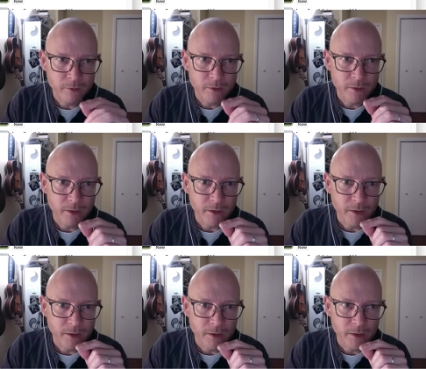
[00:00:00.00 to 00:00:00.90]

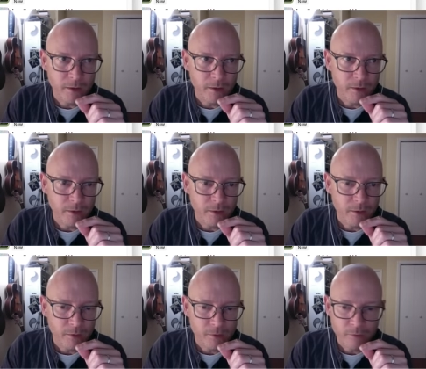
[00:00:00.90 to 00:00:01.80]

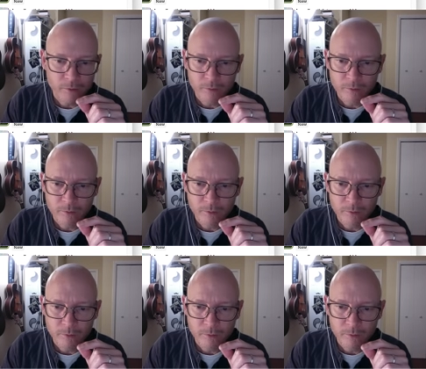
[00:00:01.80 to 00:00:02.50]
No one is speaking in this clip.